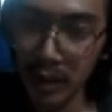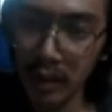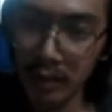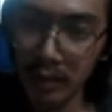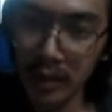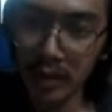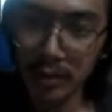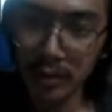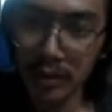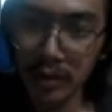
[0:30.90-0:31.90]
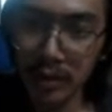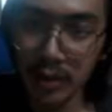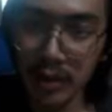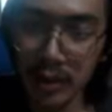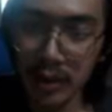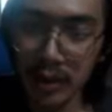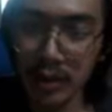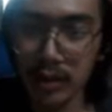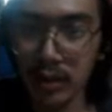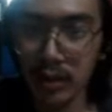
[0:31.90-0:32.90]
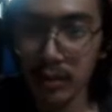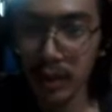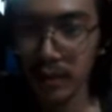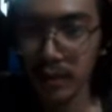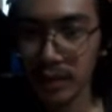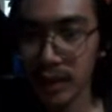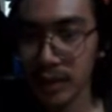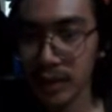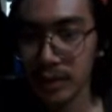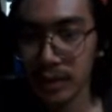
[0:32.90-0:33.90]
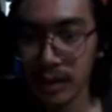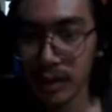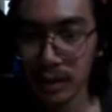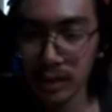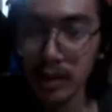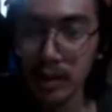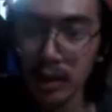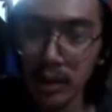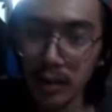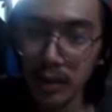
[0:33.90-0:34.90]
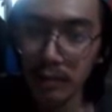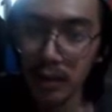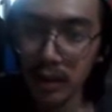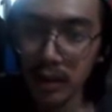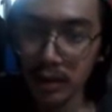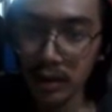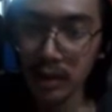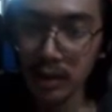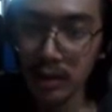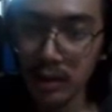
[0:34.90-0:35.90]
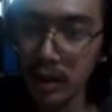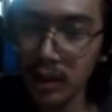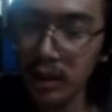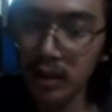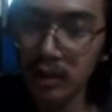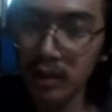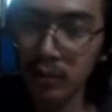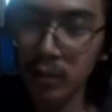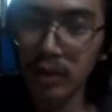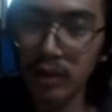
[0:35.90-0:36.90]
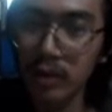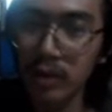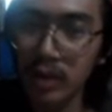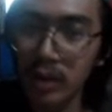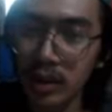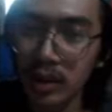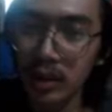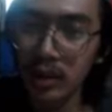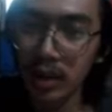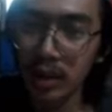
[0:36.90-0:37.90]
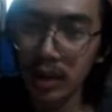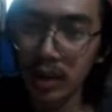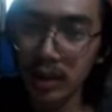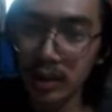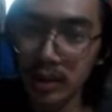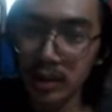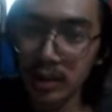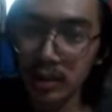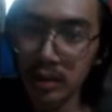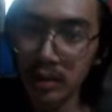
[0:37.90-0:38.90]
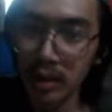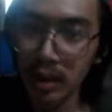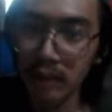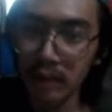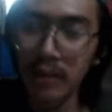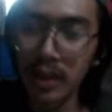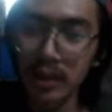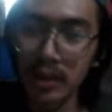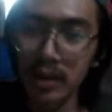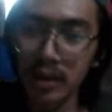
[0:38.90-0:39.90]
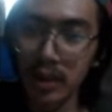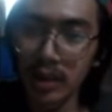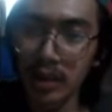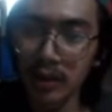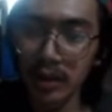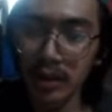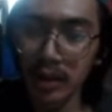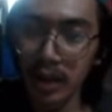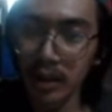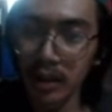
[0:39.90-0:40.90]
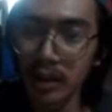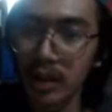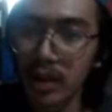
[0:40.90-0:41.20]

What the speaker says: of the input Qn. So we have here our truth table. If clock is 0, then we will only, and toggle is, if clock is 0, then our toggle